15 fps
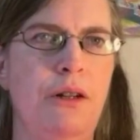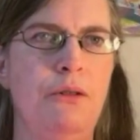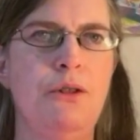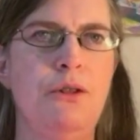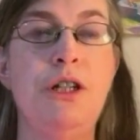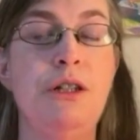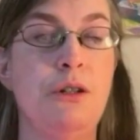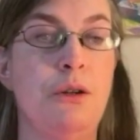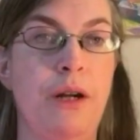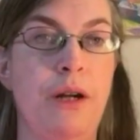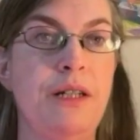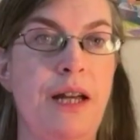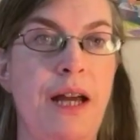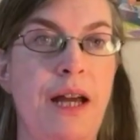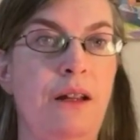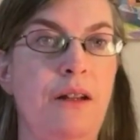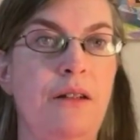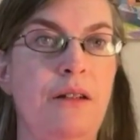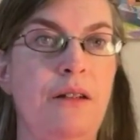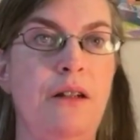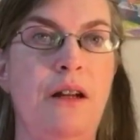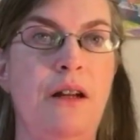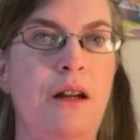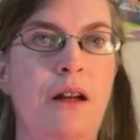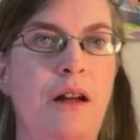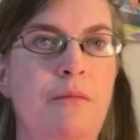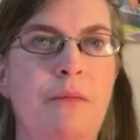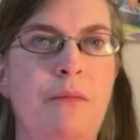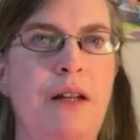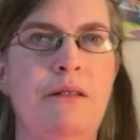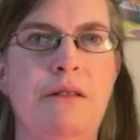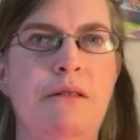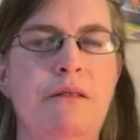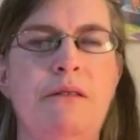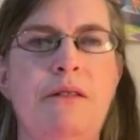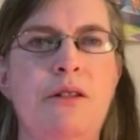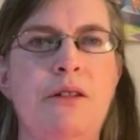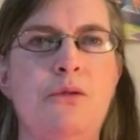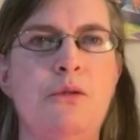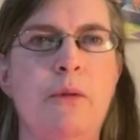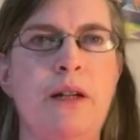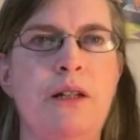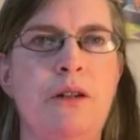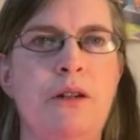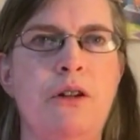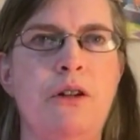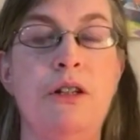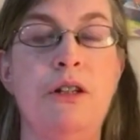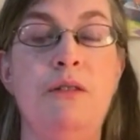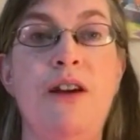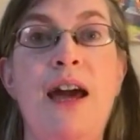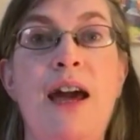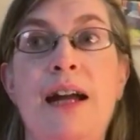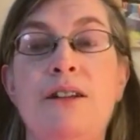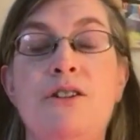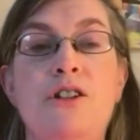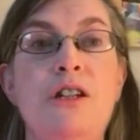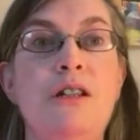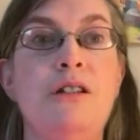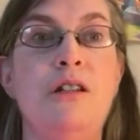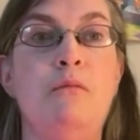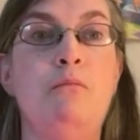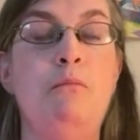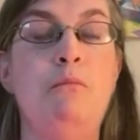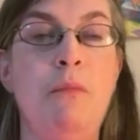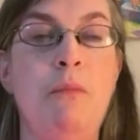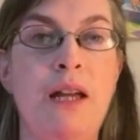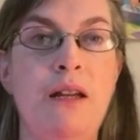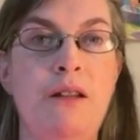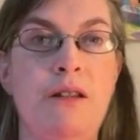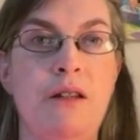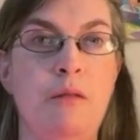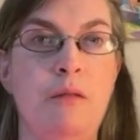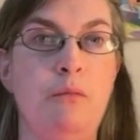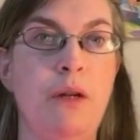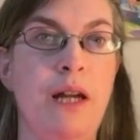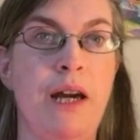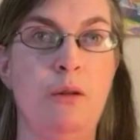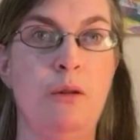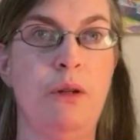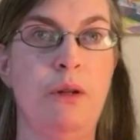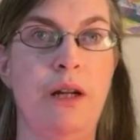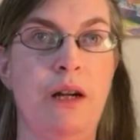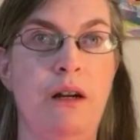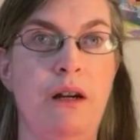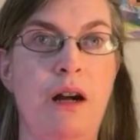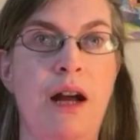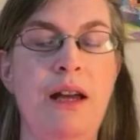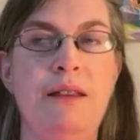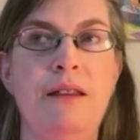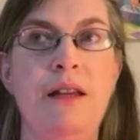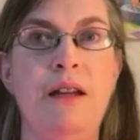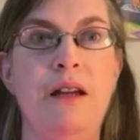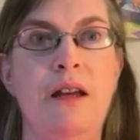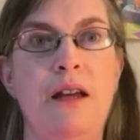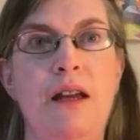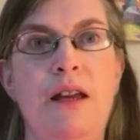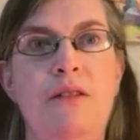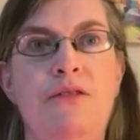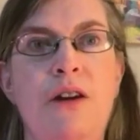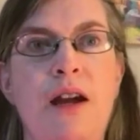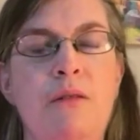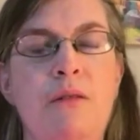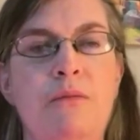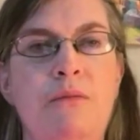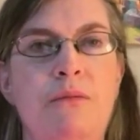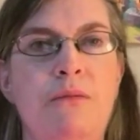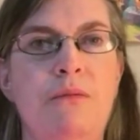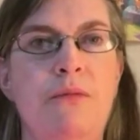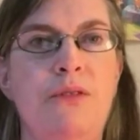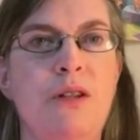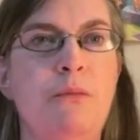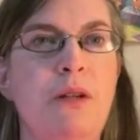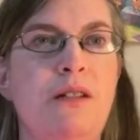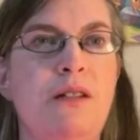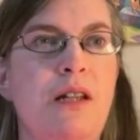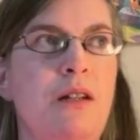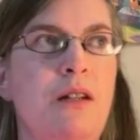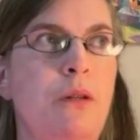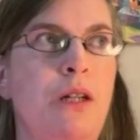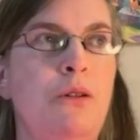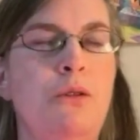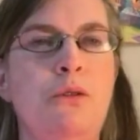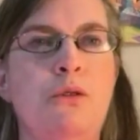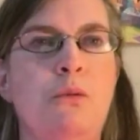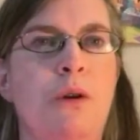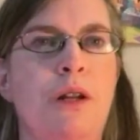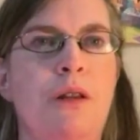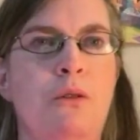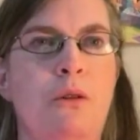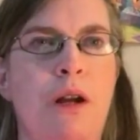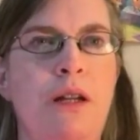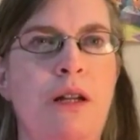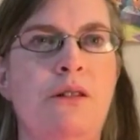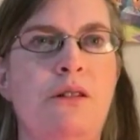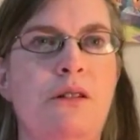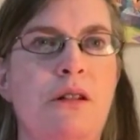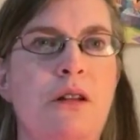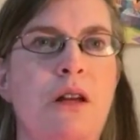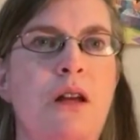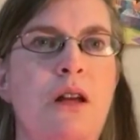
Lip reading: She's a great talent. I'm not disrespecting her. In fact, she's an amazing piano player. I think if somebody said to me who is one of the greatest